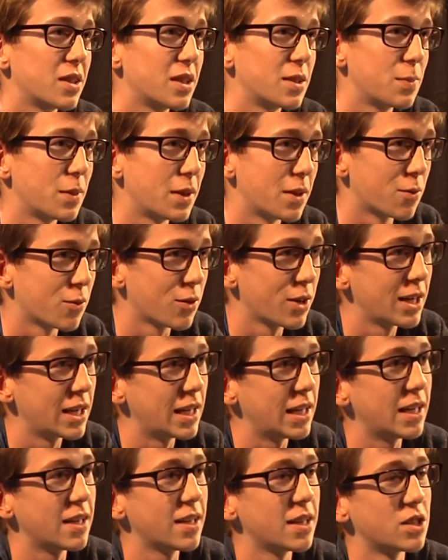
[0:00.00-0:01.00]
It's been a
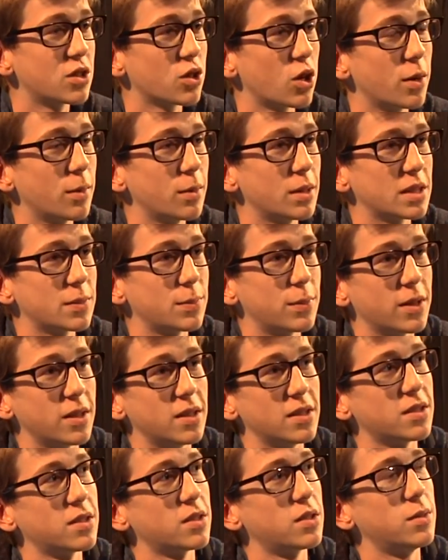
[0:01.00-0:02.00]
really enjoyable
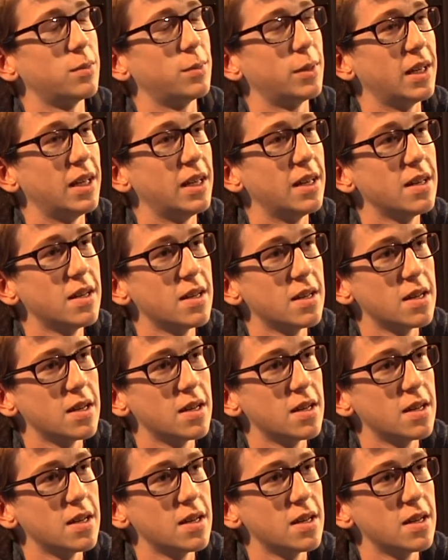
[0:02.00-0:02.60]
experience to be